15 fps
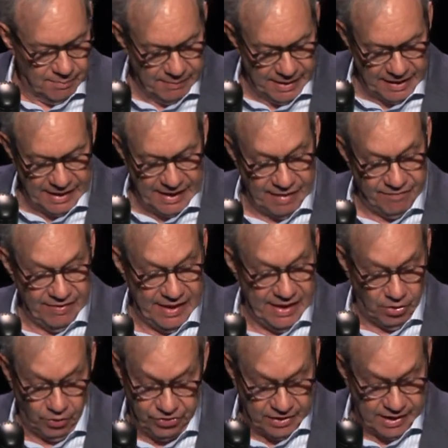may not have
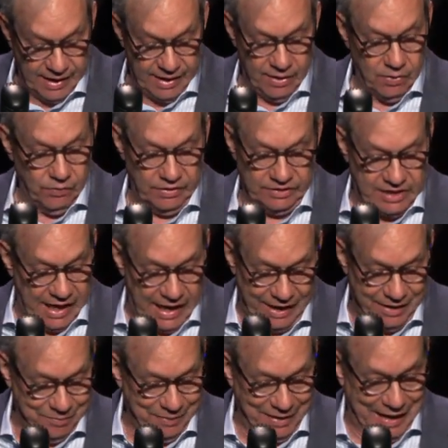health care,
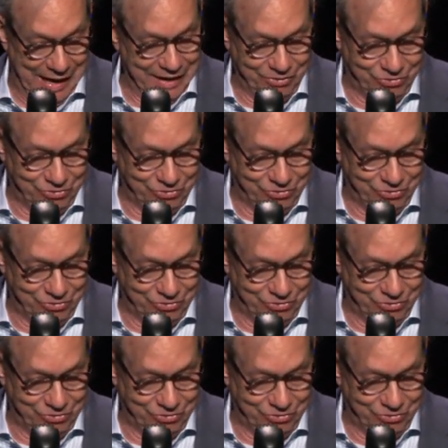retirement, any